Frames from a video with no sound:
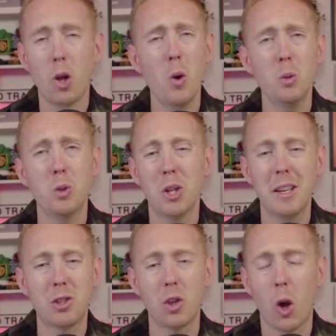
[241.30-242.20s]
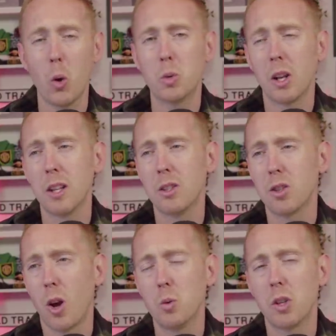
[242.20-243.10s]
Totally, totally,
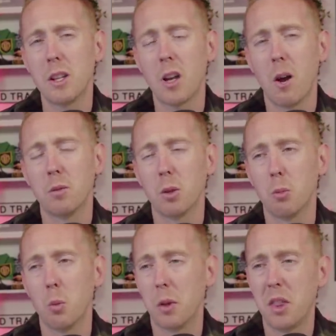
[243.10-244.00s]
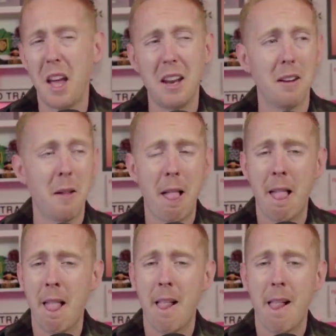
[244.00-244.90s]
totally comfortable. But then,
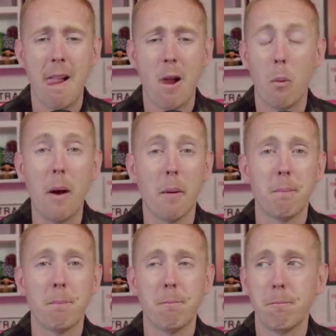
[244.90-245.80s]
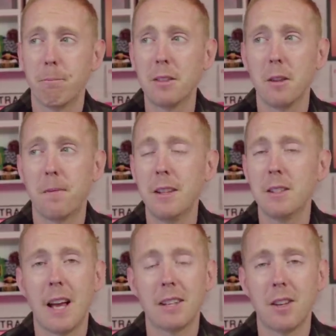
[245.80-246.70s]
wow, that
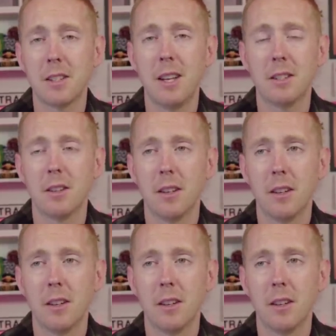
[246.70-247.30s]
defense, as I've said,